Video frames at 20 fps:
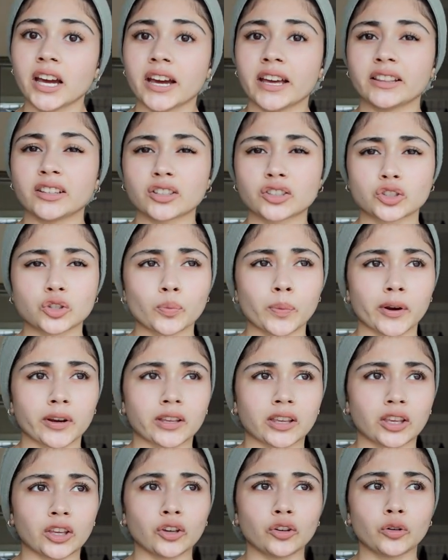and look super
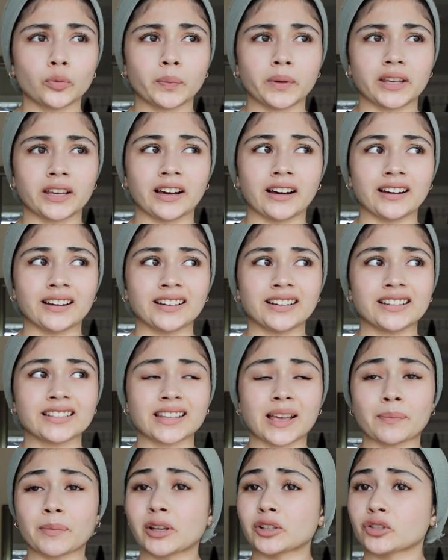cute because
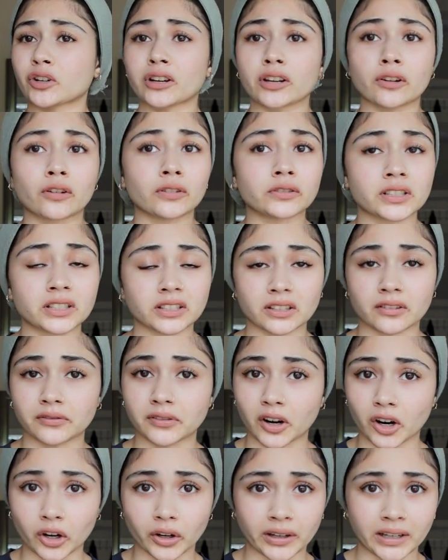I'm not trying to go on the
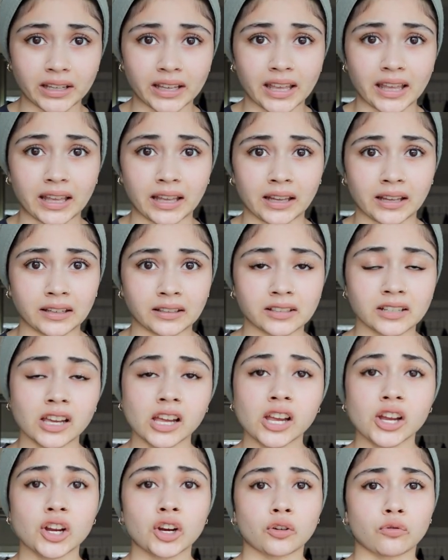safari and
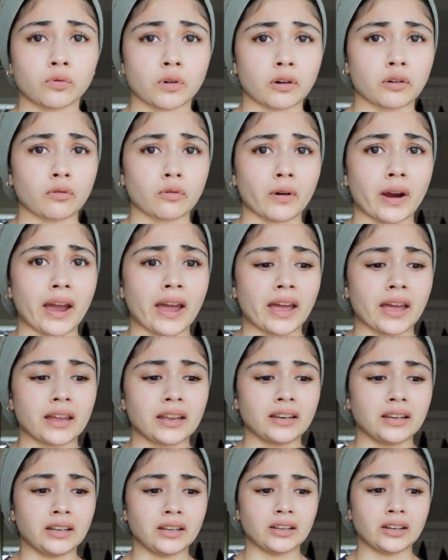
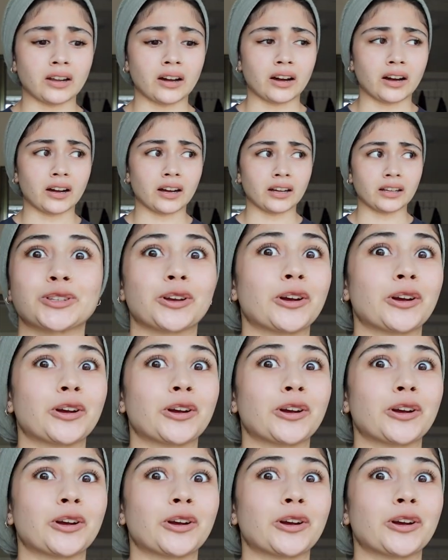regret not